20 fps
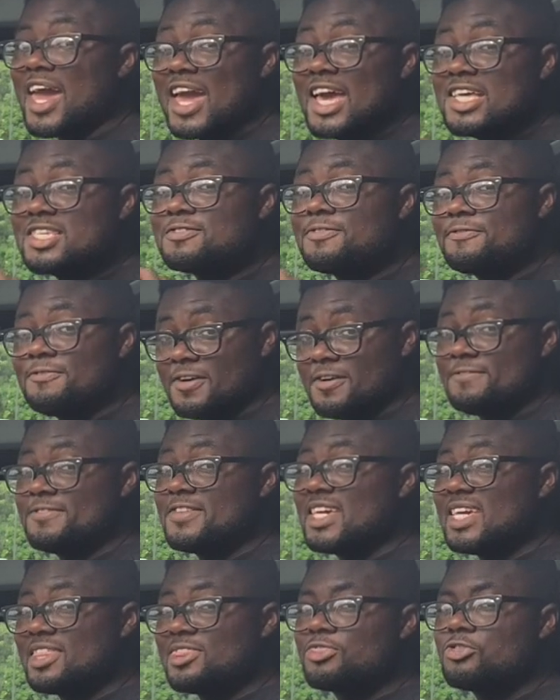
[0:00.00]
is
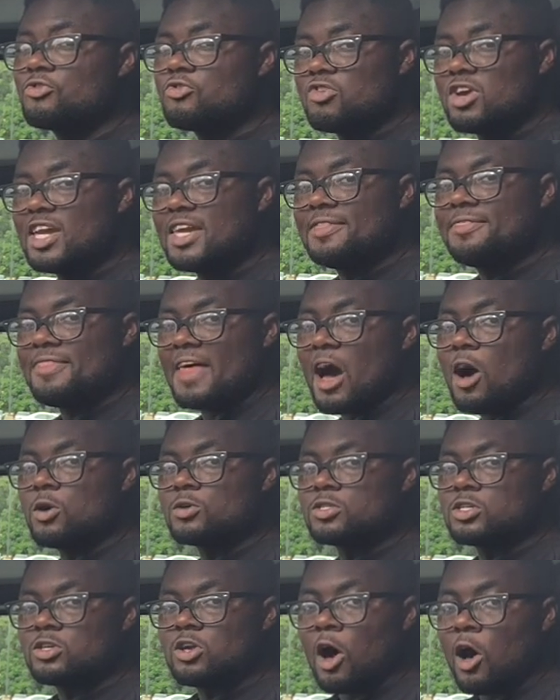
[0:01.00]

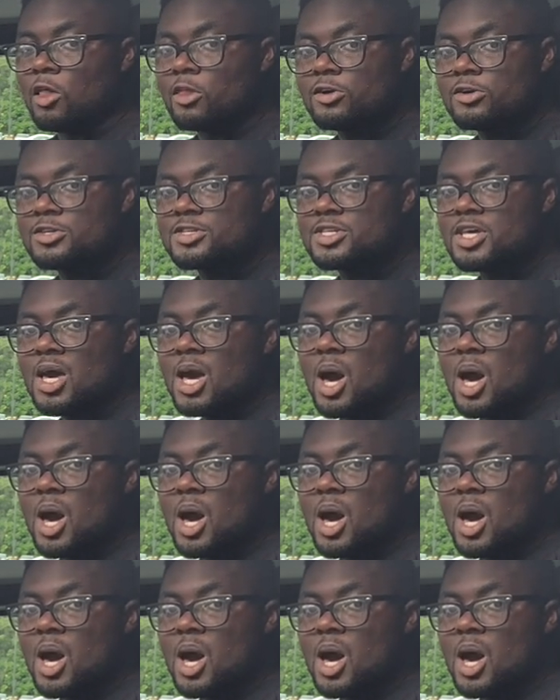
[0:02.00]
$53,000.